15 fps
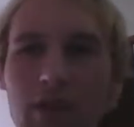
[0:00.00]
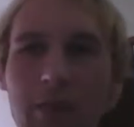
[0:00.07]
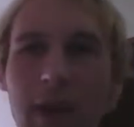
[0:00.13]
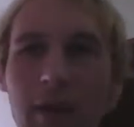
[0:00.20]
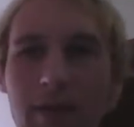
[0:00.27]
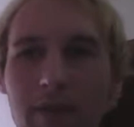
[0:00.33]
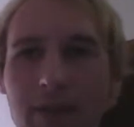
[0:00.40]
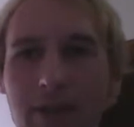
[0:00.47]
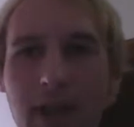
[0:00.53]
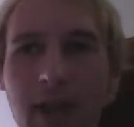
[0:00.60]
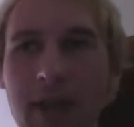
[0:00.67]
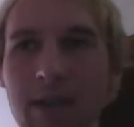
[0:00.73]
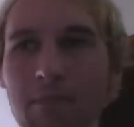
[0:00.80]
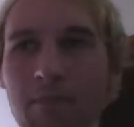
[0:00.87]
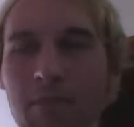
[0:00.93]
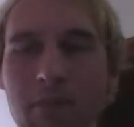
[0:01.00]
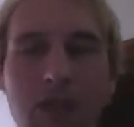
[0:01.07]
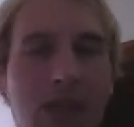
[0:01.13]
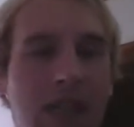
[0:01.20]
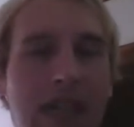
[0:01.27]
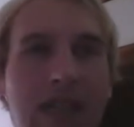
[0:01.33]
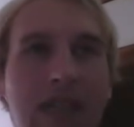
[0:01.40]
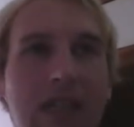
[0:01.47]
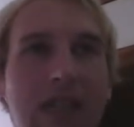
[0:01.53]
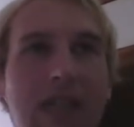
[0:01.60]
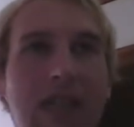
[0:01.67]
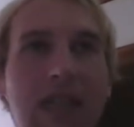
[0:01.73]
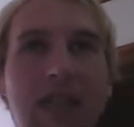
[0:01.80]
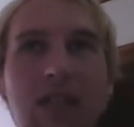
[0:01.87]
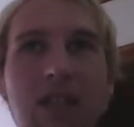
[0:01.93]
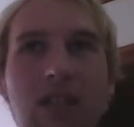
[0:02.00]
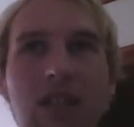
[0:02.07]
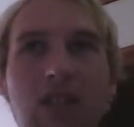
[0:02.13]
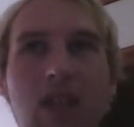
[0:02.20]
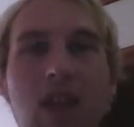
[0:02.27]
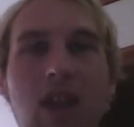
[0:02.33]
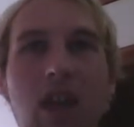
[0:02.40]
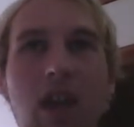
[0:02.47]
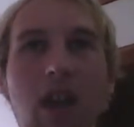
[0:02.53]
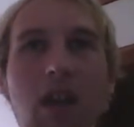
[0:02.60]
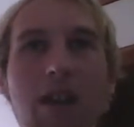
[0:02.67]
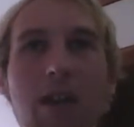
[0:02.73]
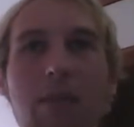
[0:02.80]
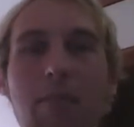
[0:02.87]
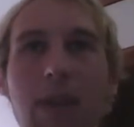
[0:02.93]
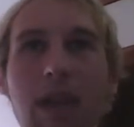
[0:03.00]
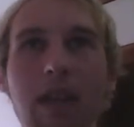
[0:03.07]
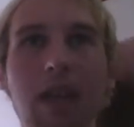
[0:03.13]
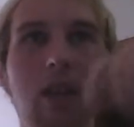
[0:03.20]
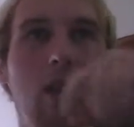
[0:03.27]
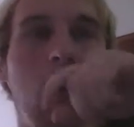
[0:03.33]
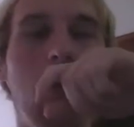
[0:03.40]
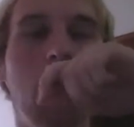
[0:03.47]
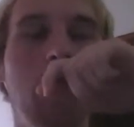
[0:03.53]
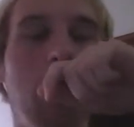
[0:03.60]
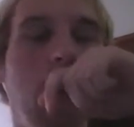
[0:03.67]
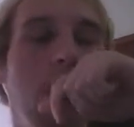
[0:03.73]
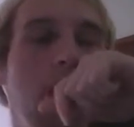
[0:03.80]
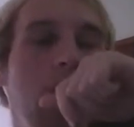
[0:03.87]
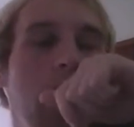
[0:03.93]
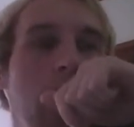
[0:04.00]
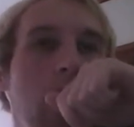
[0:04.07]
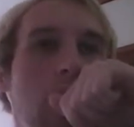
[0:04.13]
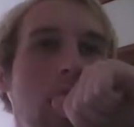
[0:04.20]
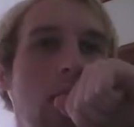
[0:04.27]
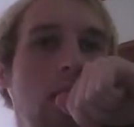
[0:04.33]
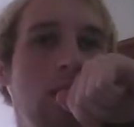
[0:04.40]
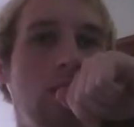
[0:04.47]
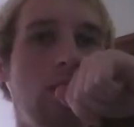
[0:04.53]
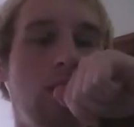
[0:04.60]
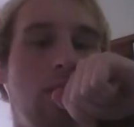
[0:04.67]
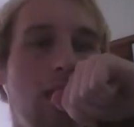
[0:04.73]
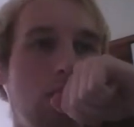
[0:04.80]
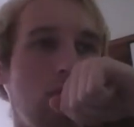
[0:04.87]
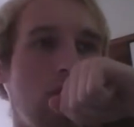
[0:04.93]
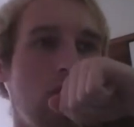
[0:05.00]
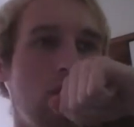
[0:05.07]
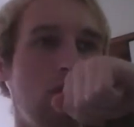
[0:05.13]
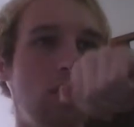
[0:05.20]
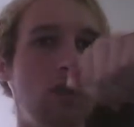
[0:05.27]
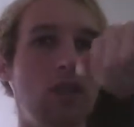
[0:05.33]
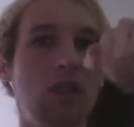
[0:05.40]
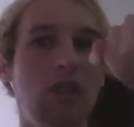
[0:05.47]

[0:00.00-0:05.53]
are about the same, deleted scenes, making of sort of extras.